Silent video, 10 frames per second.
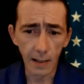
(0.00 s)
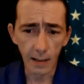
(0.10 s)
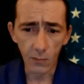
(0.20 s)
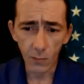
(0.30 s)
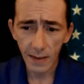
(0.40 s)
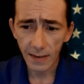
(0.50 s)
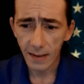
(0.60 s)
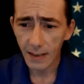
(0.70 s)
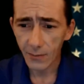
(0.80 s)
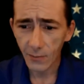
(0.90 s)
One
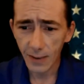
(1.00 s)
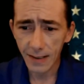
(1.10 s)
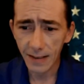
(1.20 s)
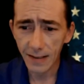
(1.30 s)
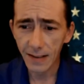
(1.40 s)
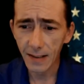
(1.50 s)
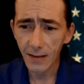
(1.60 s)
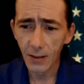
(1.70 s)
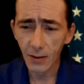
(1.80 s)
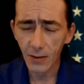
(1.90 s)
thing I want you to see,
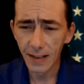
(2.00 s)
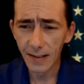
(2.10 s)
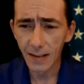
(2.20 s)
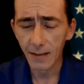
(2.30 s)
though, is that